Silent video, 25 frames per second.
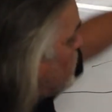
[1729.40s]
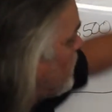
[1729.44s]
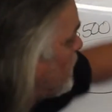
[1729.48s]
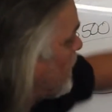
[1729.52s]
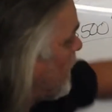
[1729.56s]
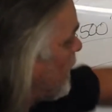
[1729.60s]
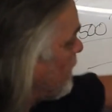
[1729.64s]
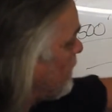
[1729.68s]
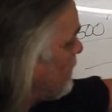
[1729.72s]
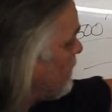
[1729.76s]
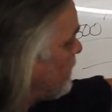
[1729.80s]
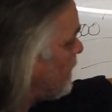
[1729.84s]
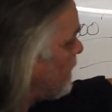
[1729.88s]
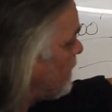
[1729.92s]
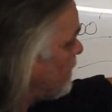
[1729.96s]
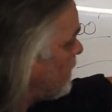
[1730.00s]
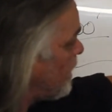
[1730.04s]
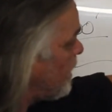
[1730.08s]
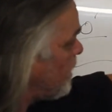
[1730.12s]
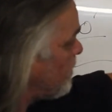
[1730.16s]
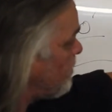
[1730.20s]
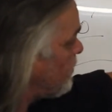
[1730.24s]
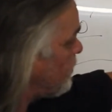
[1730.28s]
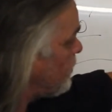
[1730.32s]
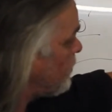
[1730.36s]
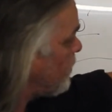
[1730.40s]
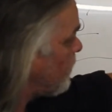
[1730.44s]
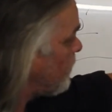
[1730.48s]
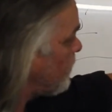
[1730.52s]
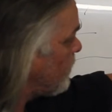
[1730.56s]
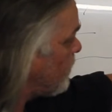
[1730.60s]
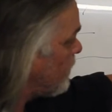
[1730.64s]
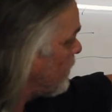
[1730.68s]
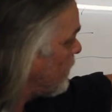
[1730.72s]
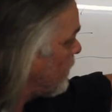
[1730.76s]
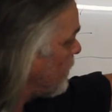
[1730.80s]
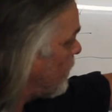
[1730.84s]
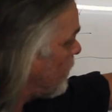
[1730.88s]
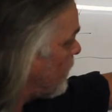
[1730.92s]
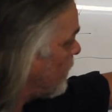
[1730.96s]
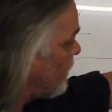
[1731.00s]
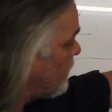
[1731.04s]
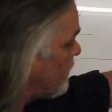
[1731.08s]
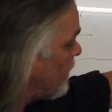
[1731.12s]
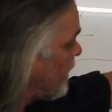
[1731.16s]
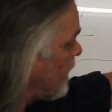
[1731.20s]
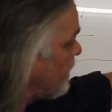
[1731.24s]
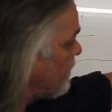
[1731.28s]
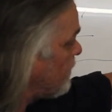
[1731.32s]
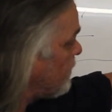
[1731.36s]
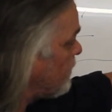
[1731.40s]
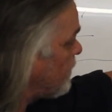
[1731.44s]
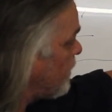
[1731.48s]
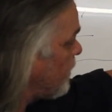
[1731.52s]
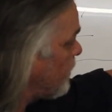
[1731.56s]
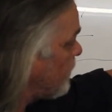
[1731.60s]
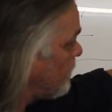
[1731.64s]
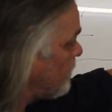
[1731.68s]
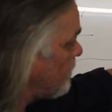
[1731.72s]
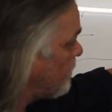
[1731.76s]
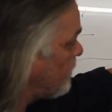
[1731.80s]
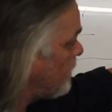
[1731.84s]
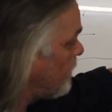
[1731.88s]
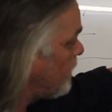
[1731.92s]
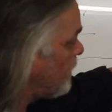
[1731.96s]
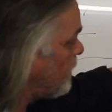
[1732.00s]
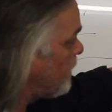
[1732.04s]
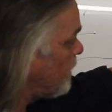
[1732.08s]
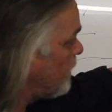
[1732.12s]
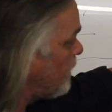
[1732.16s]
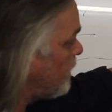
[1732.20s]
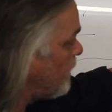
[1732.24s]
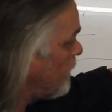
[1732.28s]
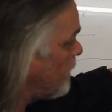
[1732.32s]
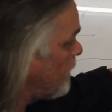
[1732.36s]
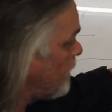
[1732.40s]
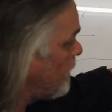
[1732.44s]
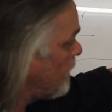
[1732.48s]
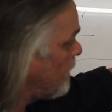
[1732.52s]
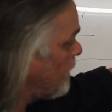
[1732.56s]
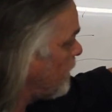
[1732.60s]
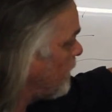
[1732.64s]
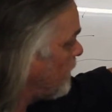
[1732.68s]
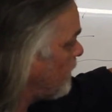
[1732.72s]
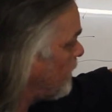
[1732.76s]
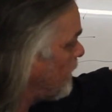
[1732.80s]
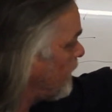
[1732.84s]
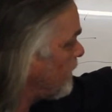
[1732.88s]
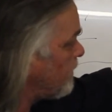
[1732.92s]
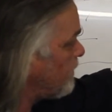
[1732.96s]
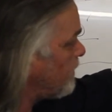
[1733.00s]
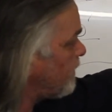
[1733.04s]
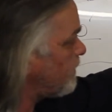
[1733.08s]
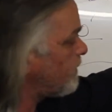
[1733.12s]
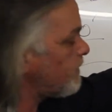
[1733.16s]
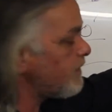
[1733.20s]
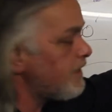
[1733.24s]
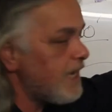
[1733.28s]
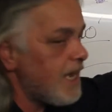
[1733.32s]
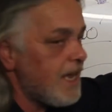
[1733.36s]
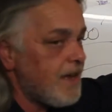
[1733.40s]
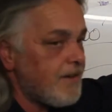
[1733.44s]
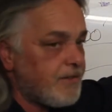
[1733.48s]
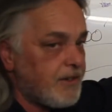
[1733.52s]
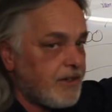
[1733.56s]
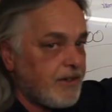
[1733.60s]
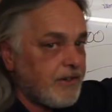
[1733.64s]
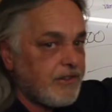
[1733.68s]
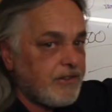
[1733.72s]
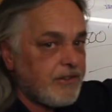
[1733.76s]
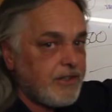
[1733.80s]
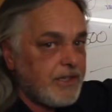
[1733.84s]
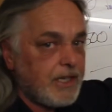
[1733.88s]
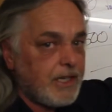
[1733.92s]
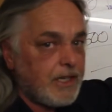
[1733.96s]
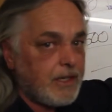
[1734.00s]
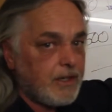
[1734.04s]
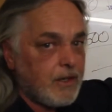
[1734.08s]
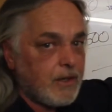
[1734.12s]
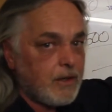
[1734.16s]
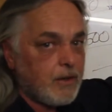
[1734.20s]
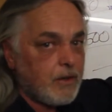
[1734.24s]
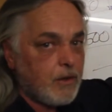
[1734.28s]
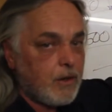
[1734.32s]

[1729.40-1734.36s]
not seeing limestone or sandstone, this has never seen